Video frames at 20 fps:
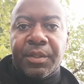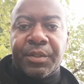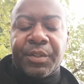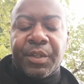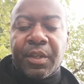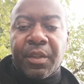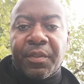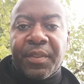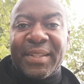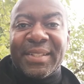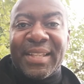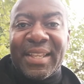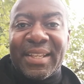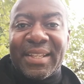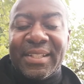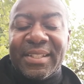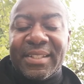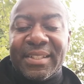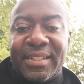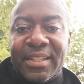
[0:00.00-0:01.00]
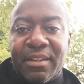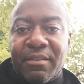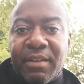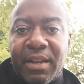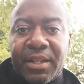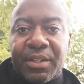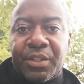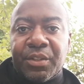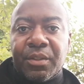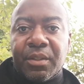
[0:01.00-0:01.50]
So the things that you can see
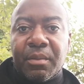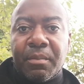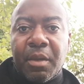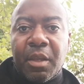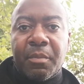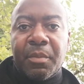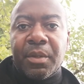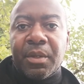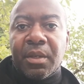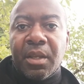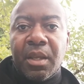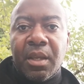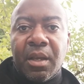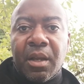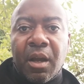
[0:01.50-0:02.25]
around you at the moment